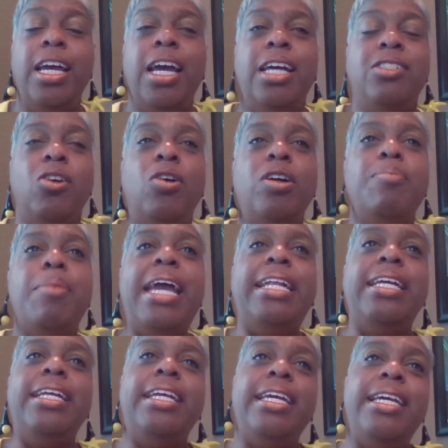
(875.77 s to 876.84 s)
So it made
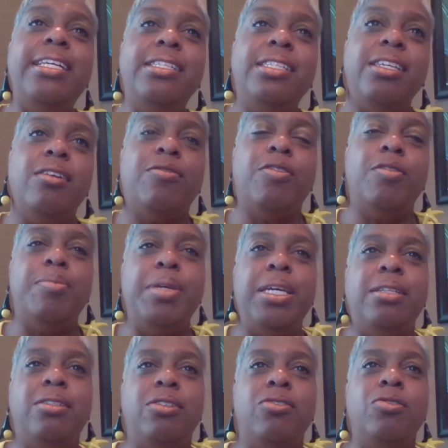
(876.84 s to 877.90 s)
it easier for me
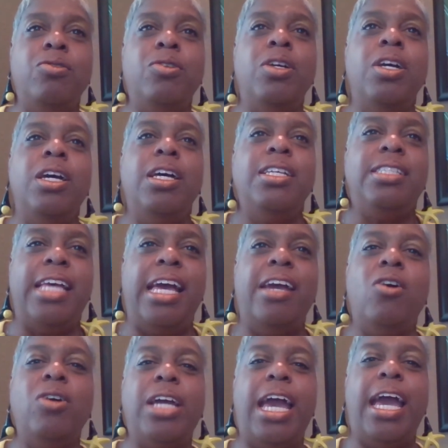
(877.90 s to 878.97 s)
to say,
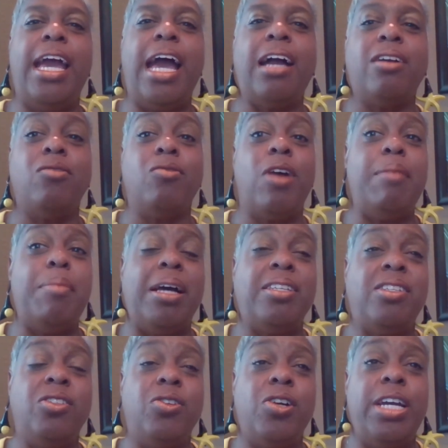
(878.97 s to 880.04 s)
okay, I can write my
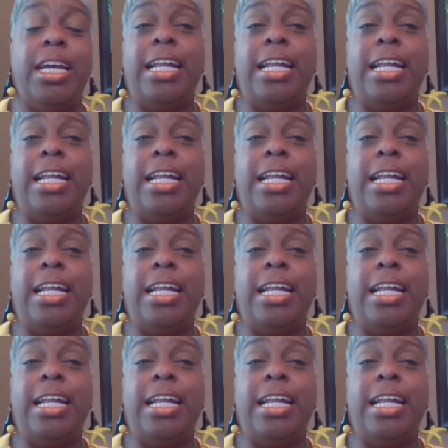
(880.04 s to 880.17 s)
story.